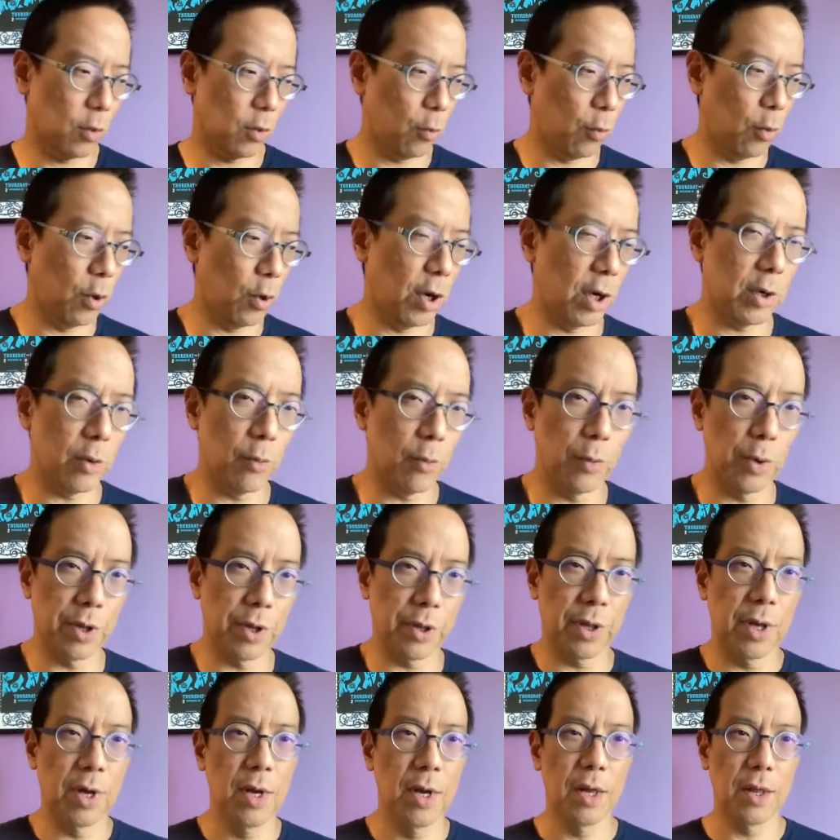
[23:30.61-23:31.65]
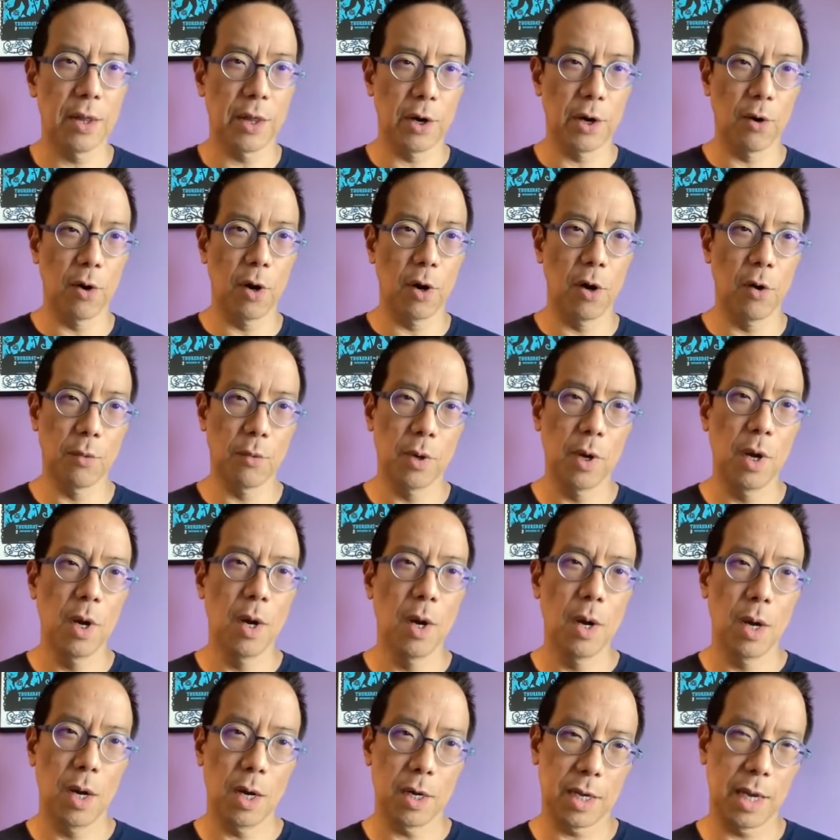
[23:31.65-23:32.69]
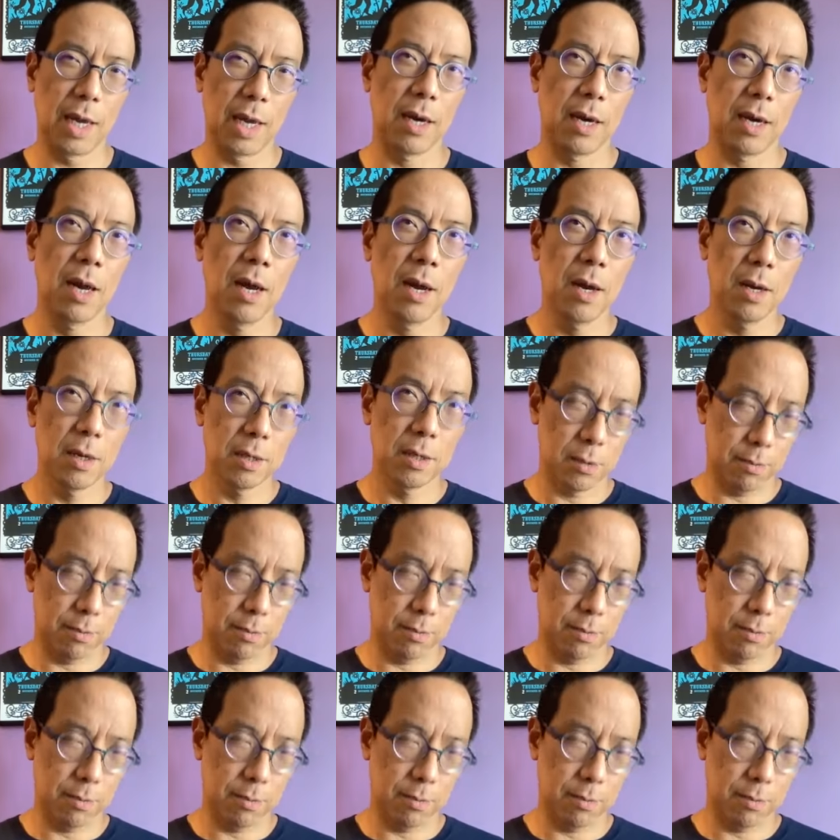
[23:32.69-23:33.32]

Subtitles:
work with their own, again,